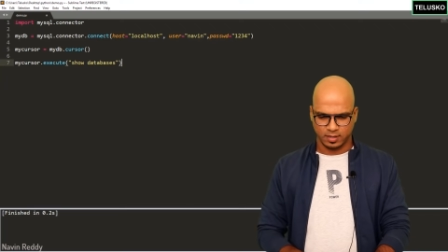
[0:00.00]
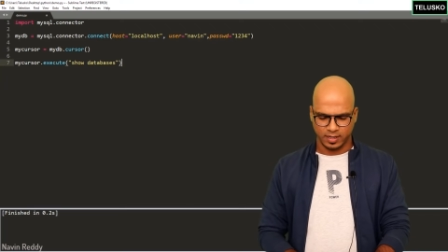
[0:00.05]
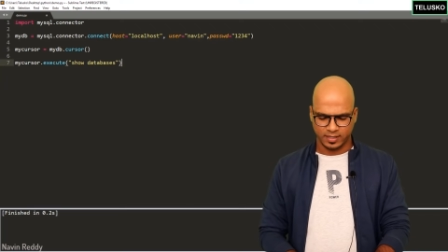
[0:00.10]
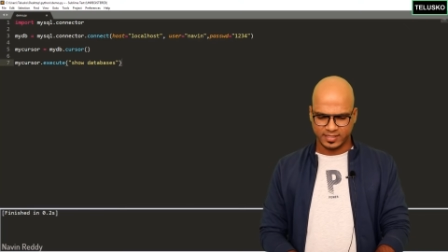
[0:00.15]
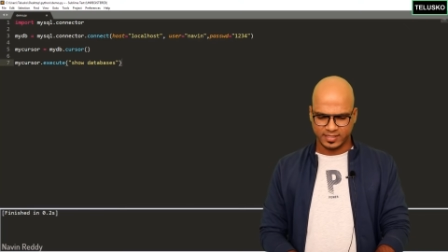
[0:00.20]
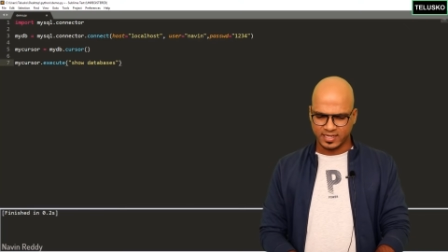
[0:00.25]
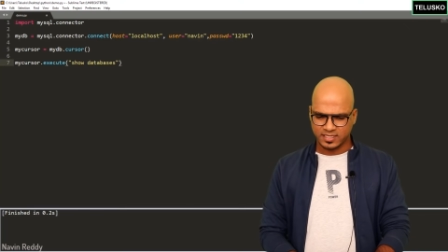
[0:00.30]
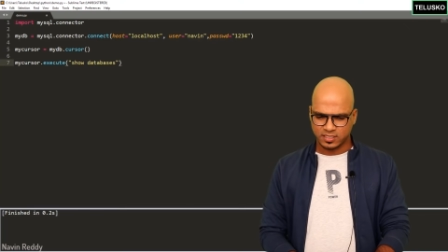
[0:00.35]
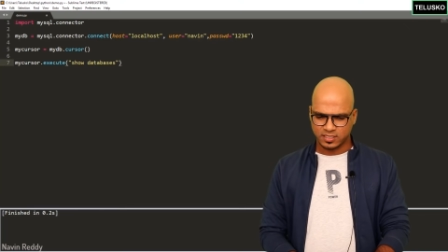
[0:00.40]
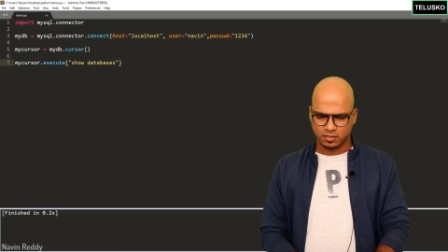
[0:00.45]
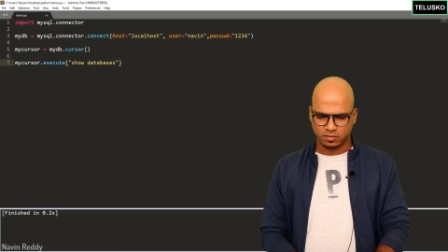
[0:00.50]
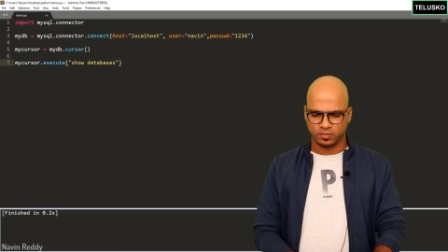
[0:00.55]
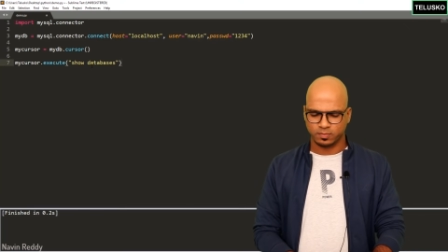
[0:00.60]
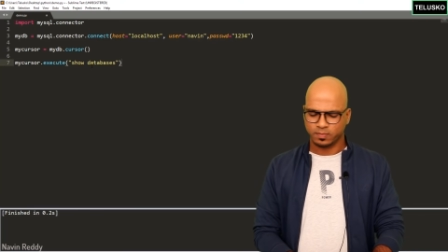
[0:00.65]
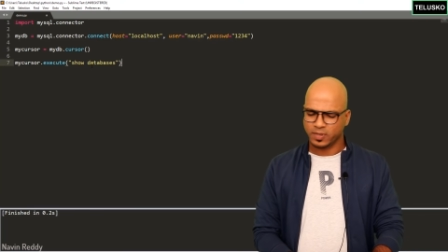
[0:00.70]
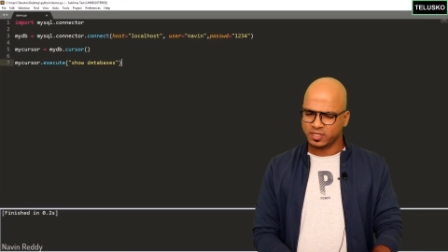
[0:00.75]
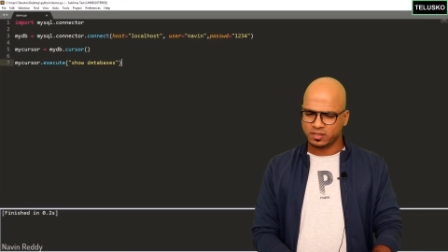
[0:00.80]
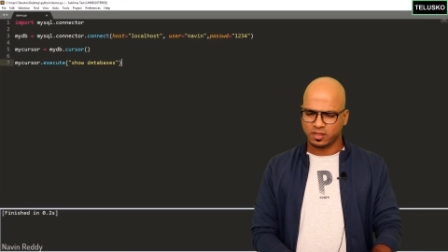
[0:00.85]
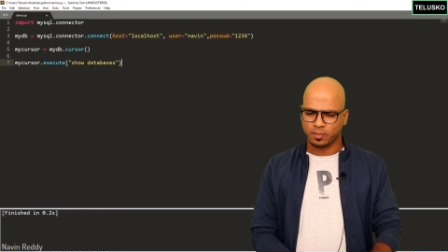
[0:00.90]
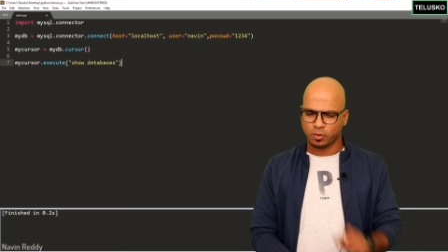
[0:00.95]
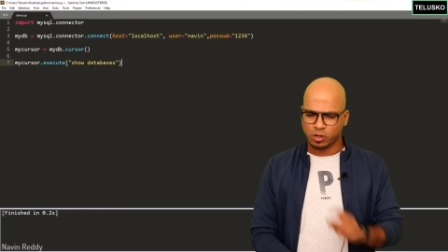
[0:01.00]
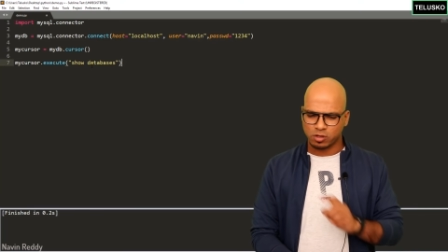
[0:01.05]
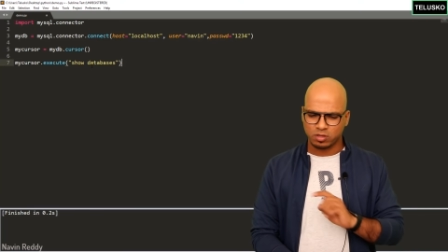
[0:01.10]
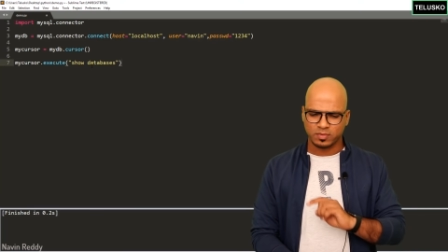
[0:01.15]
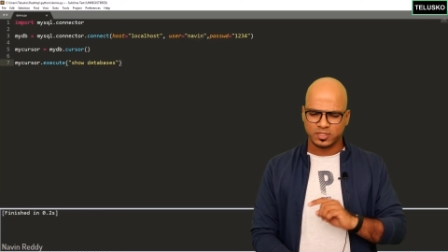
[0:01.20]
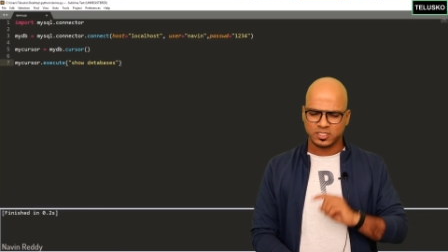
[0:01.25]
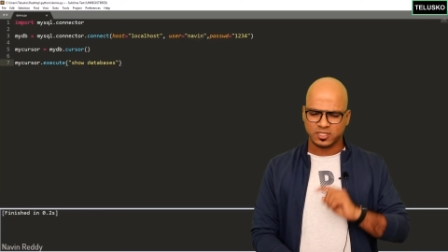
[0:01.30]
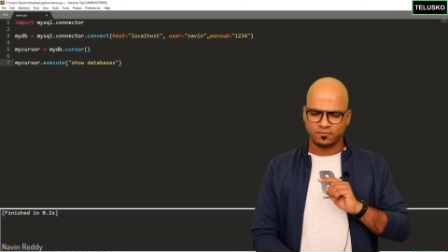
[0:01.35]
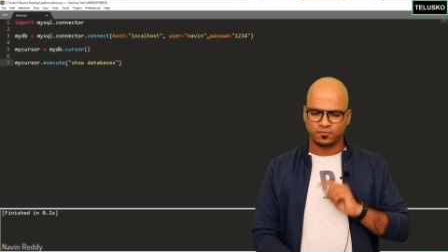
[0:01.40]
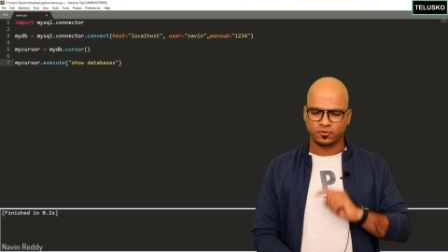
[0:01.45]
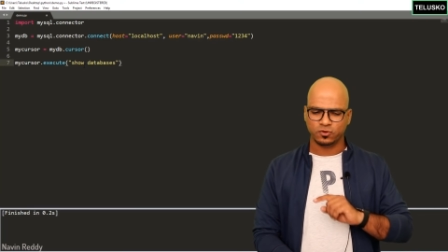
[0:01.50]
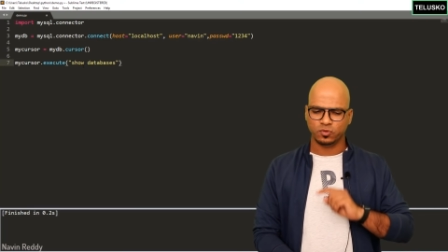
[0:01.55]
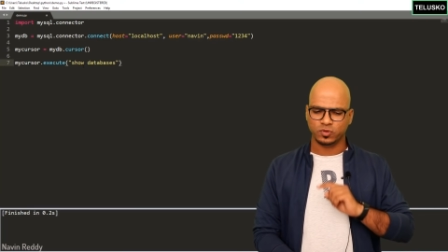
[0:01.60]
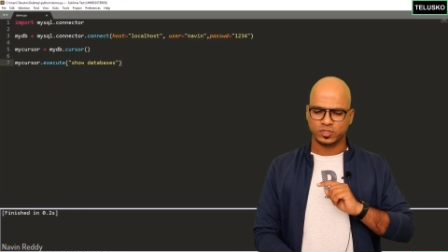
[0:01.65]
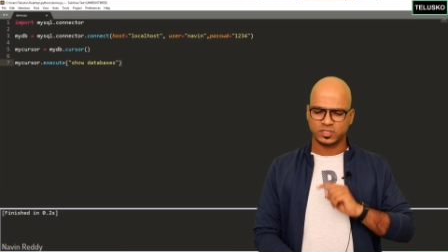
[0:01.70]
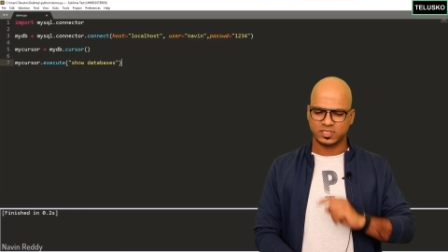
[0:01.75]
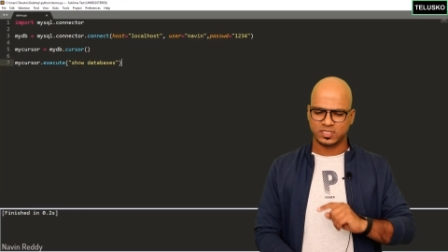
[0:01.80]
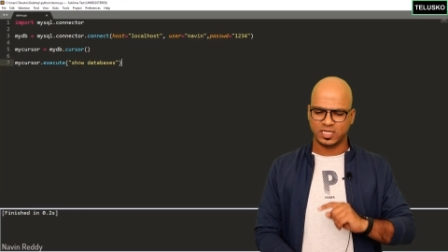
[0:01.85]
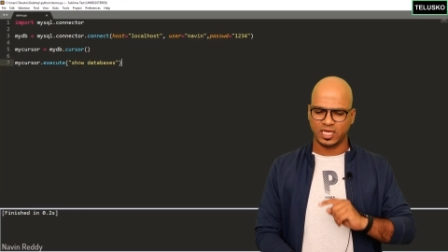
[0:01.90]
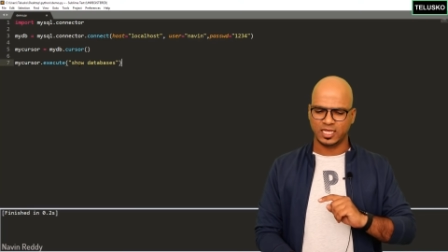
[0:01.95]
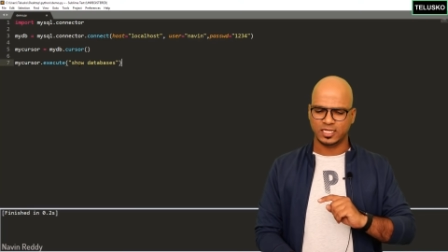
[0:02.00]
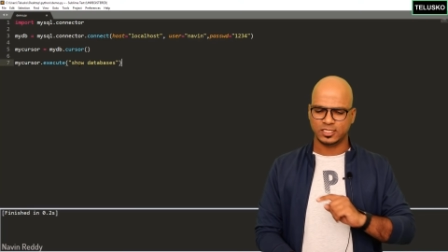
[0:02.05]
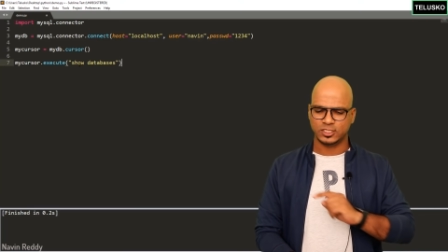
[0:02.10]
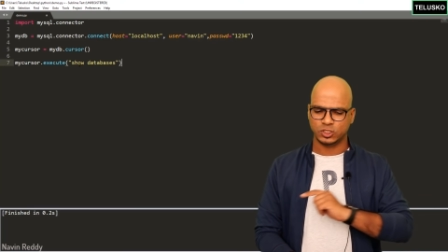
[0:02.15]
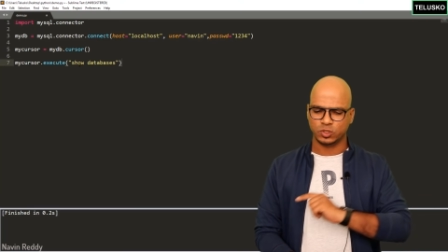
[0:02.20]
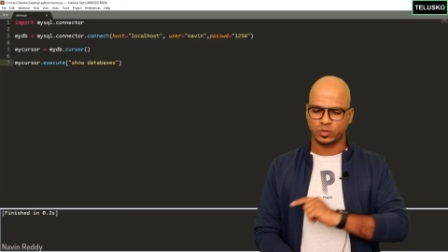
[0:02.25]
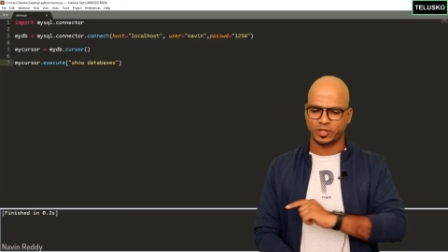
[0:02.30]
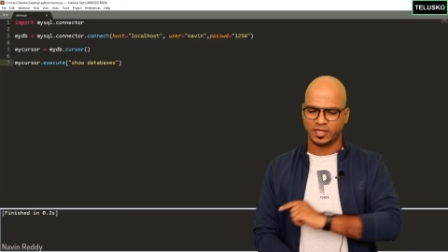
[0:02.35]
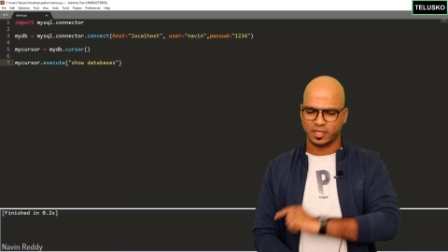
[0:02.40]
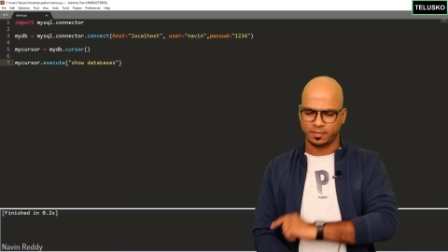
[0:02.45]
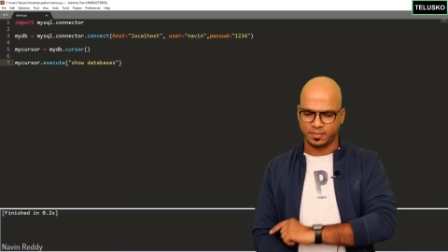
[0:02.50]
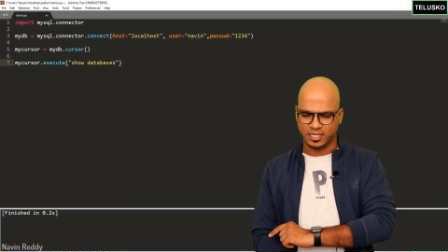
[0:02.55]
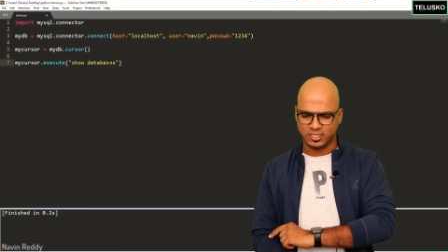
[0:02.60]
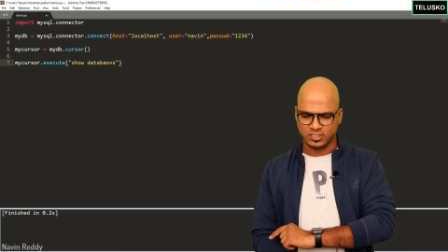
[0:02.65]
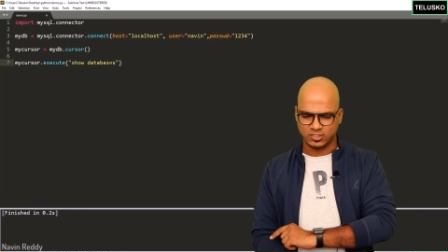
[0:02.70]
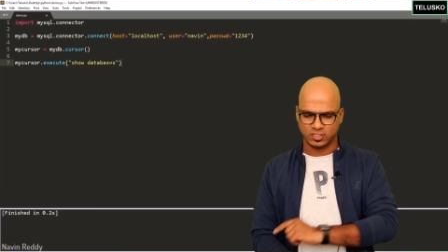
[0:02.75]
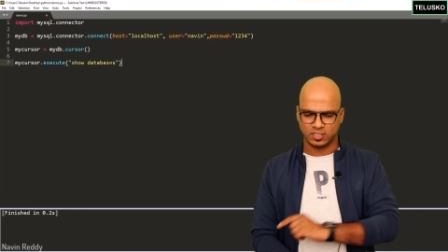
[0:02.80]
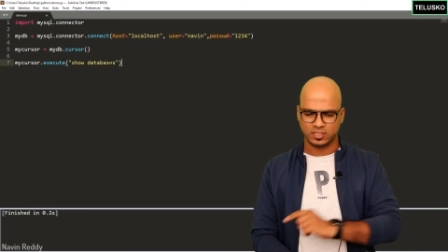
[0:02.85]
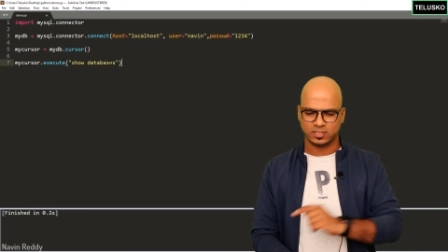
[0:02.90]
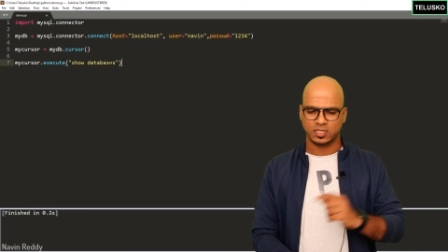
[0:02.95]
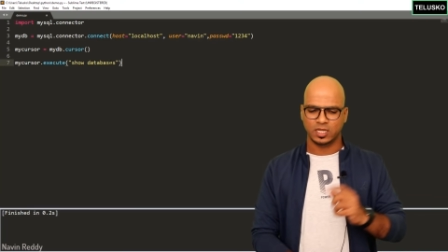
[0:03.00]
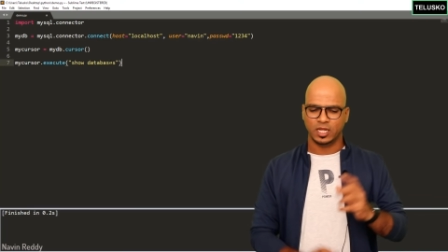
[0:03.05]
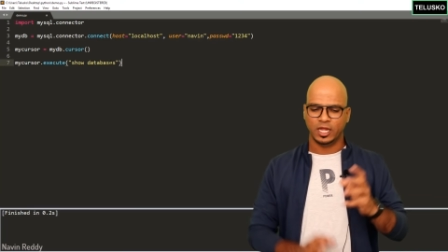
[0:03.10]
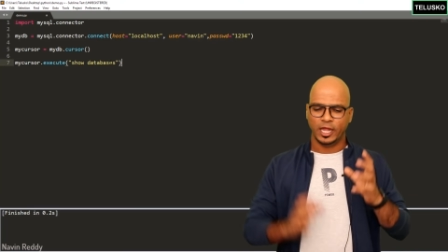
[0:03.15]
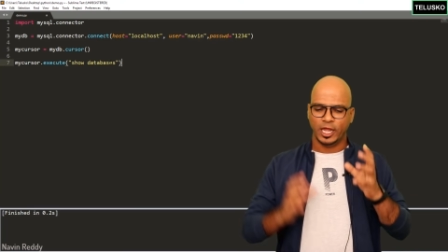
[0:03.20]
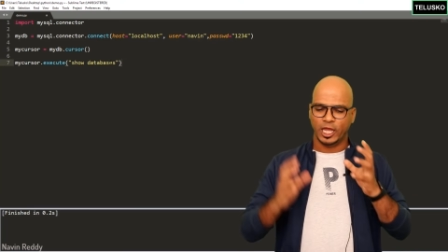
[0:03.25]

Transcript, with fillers: And that's it. But the problem is, if you say show databases,